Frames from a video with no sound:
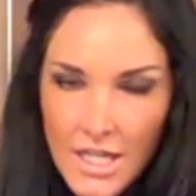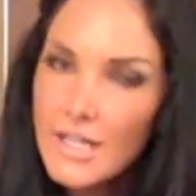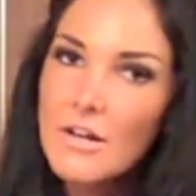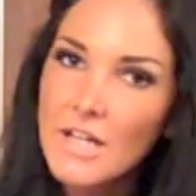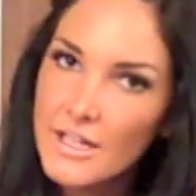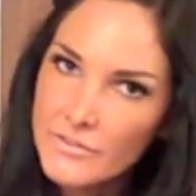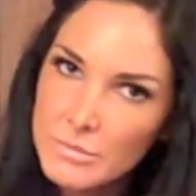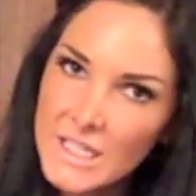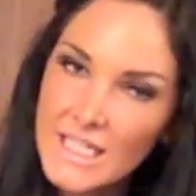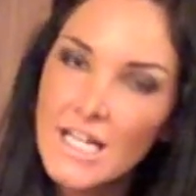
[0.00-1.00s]
Now not
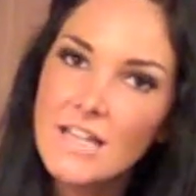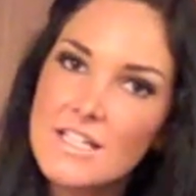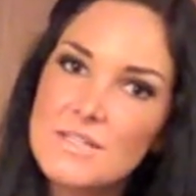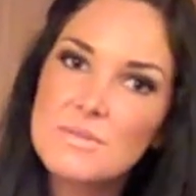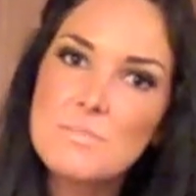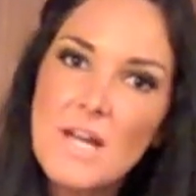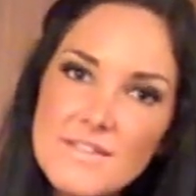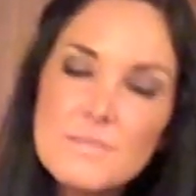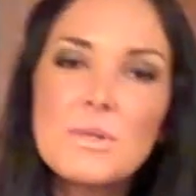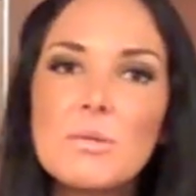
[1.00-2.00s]
everybody thought this was
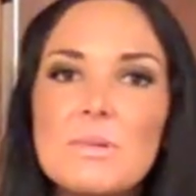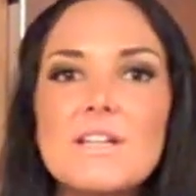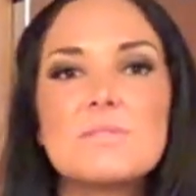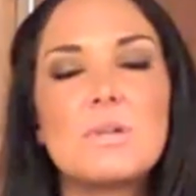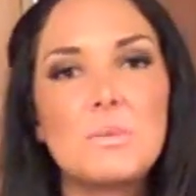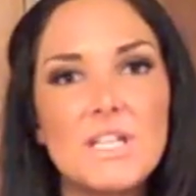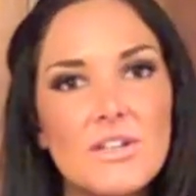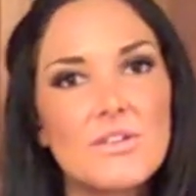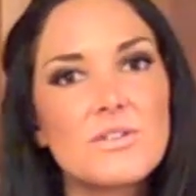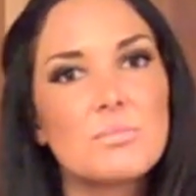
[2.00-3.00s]
possible because when we
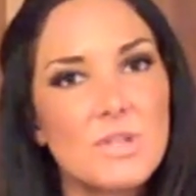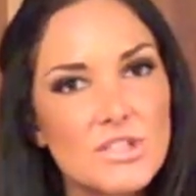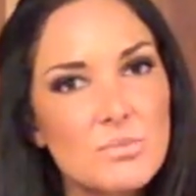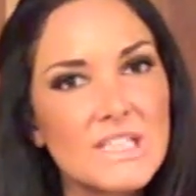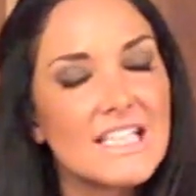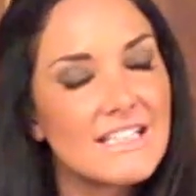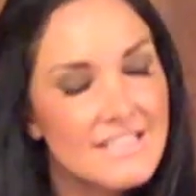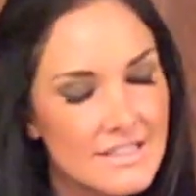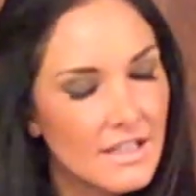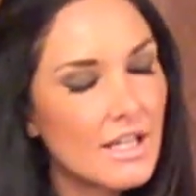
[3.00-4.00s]
hear those words we
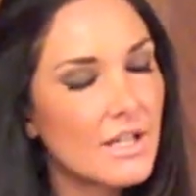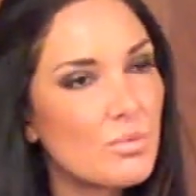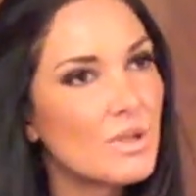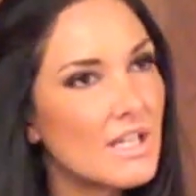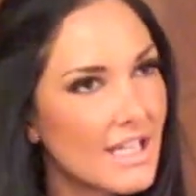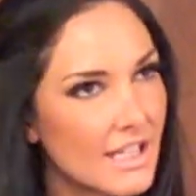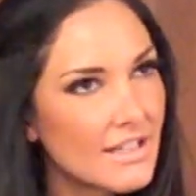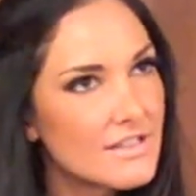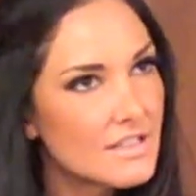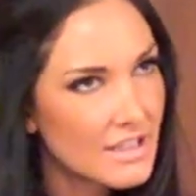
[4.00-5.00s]
instantly relate
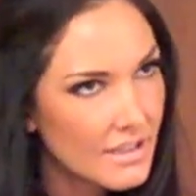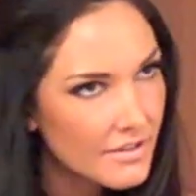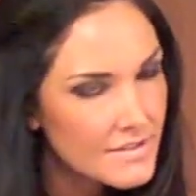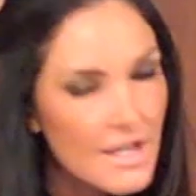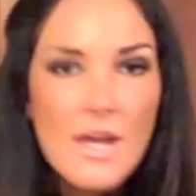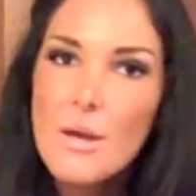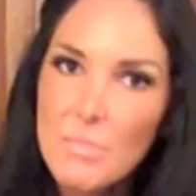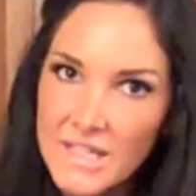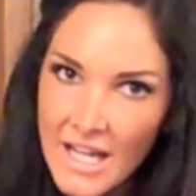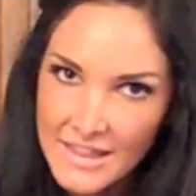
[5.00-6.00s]
it to guilt.
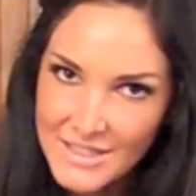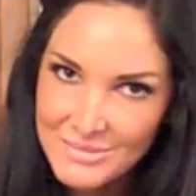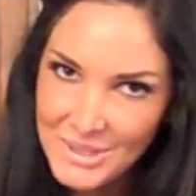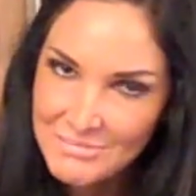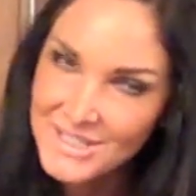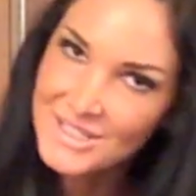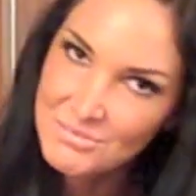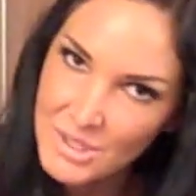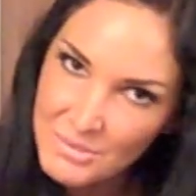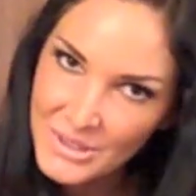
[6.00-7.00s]
But not this one because
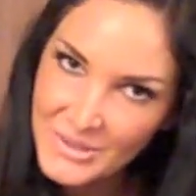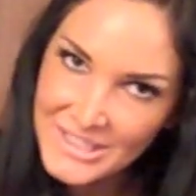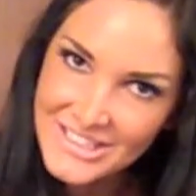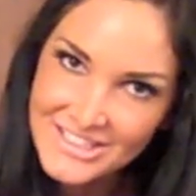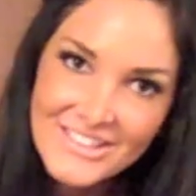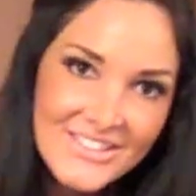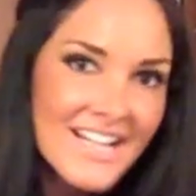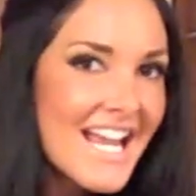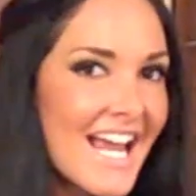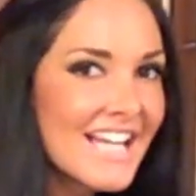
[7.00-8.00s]
what we're going to do
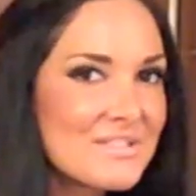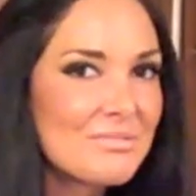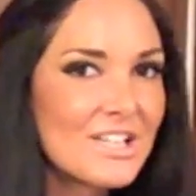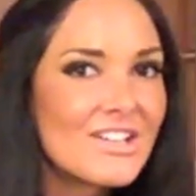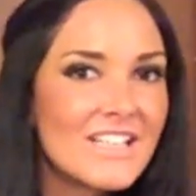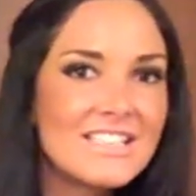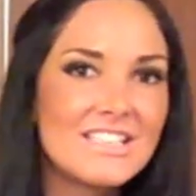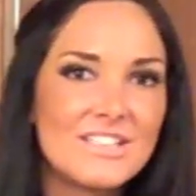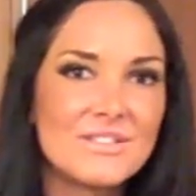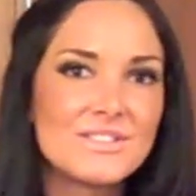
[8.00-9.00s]
is we're going to
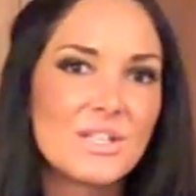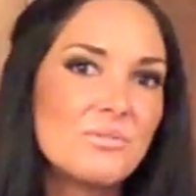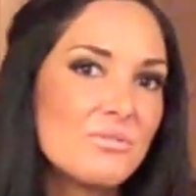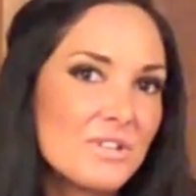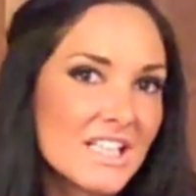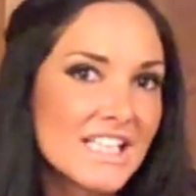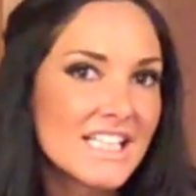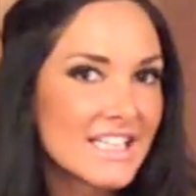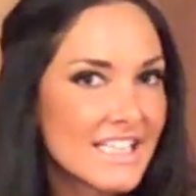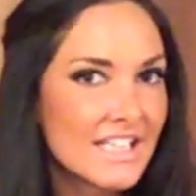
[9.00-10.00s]
use a really
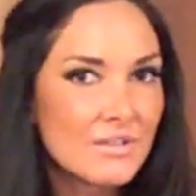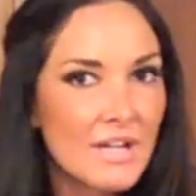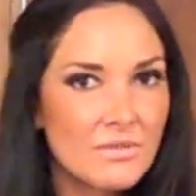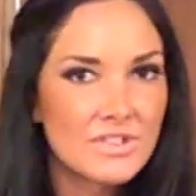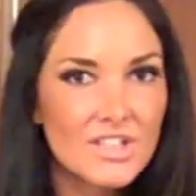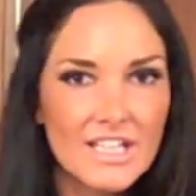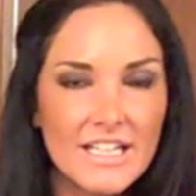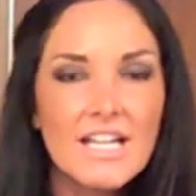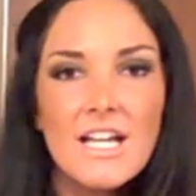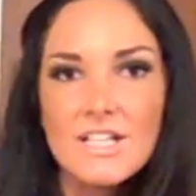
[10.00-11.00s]
lean ground turkey.
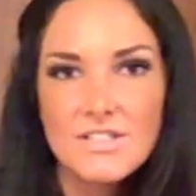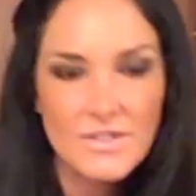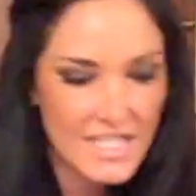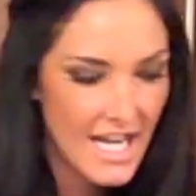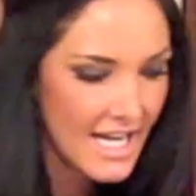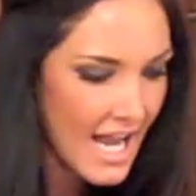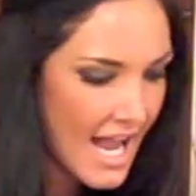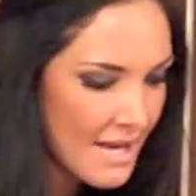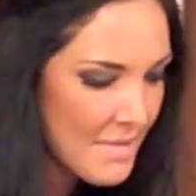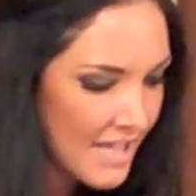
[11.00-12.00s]
So today
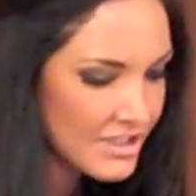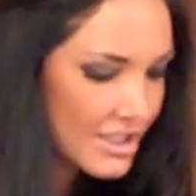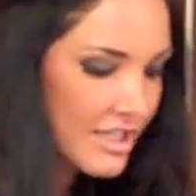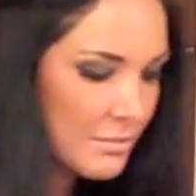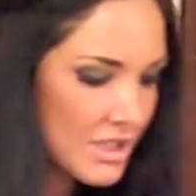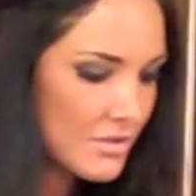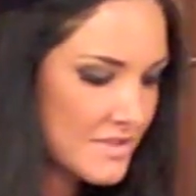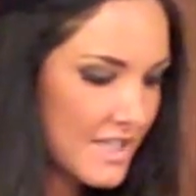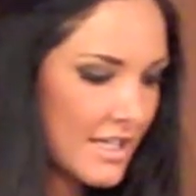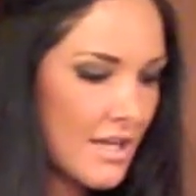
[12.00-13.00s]
I'm actually going to be
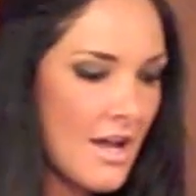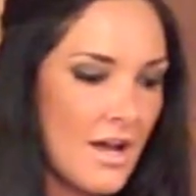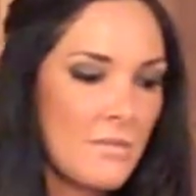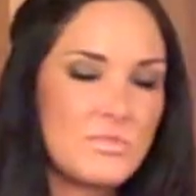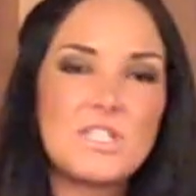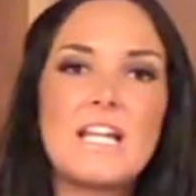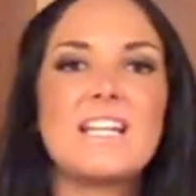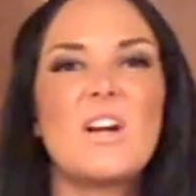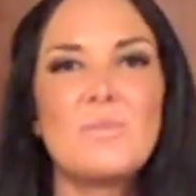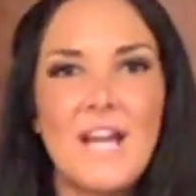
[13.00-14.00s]
using um,
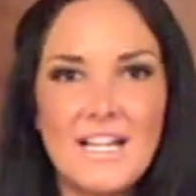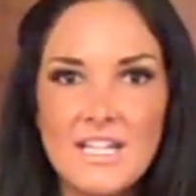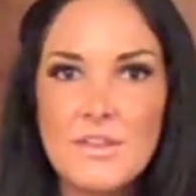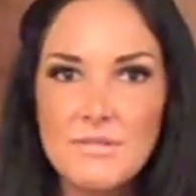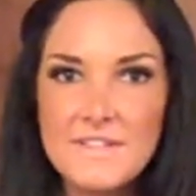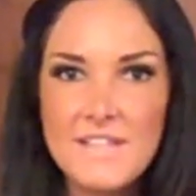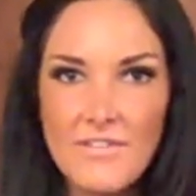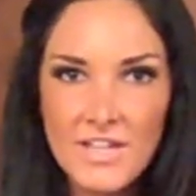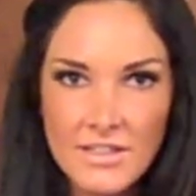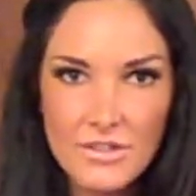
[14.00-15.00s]
Jennie-O
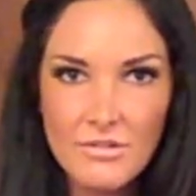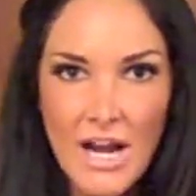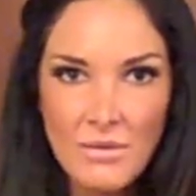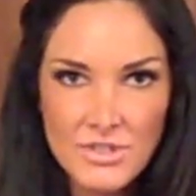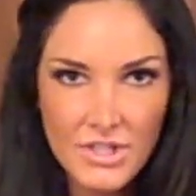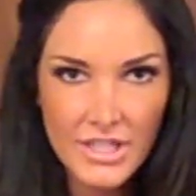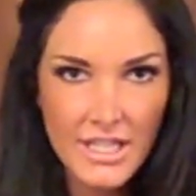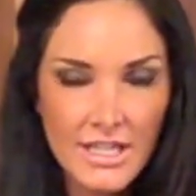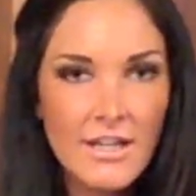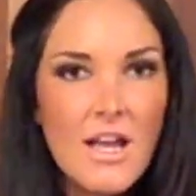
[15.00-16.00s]
93.7 ground turkey.